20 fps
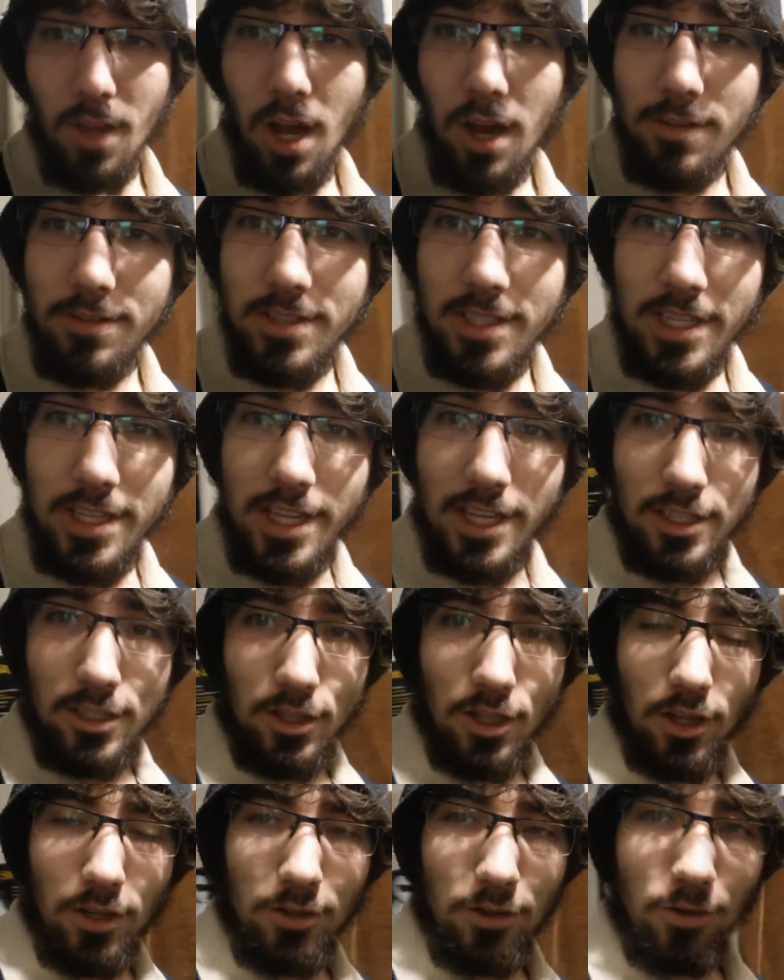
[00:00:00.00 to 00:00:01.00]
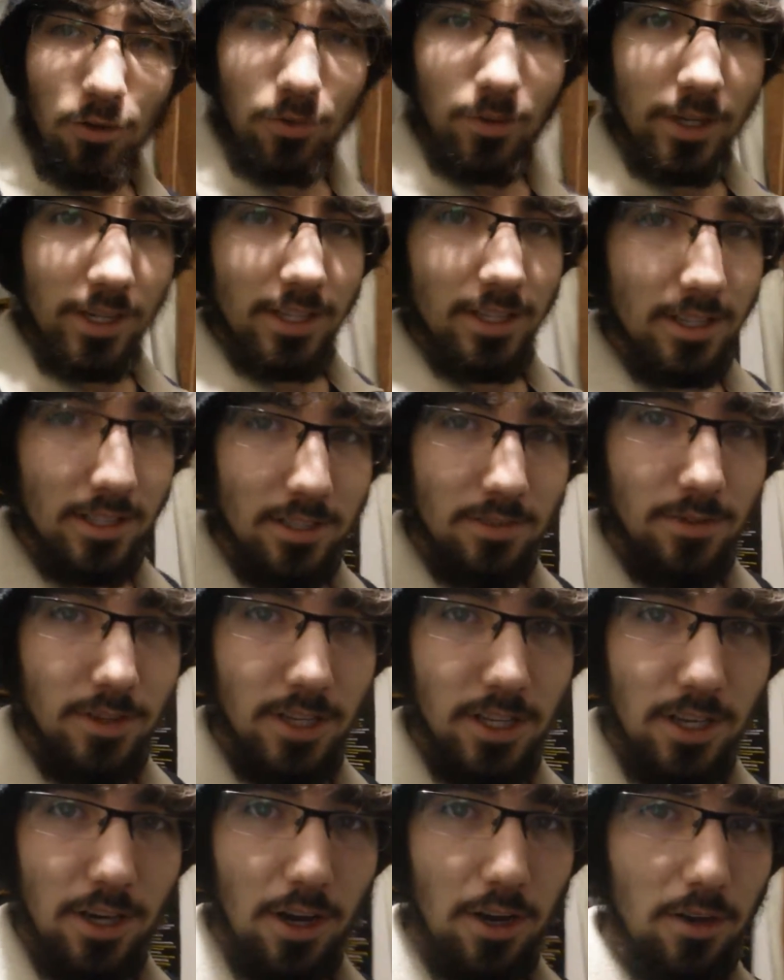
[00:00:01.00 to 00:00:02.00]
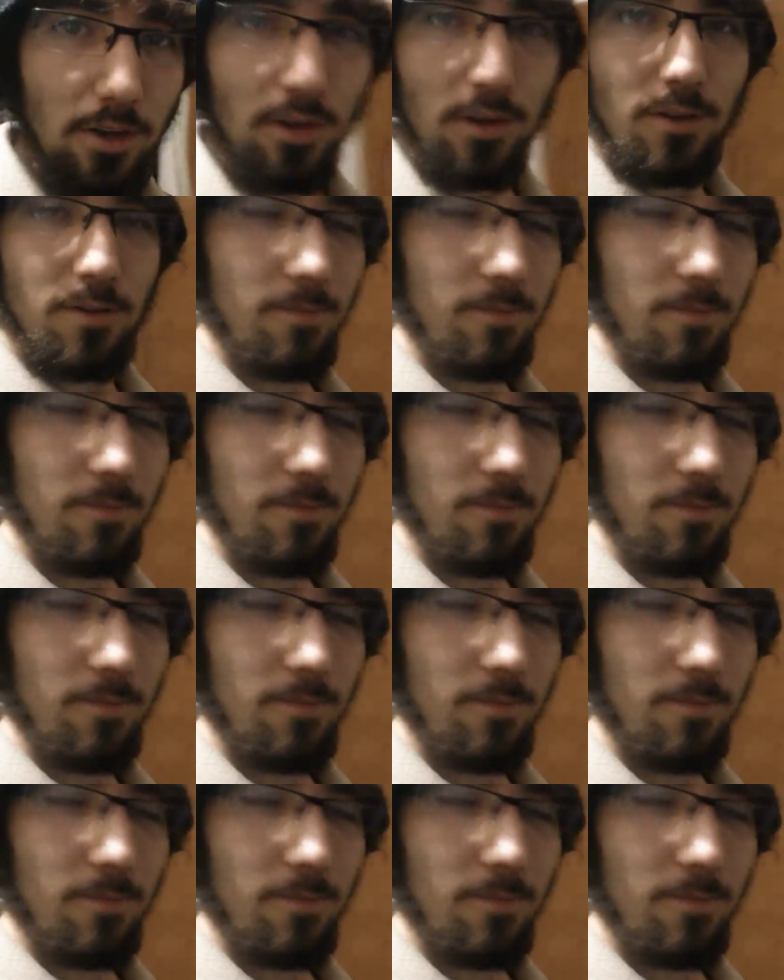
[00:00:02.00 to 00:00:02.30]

I've said that a lot already this video.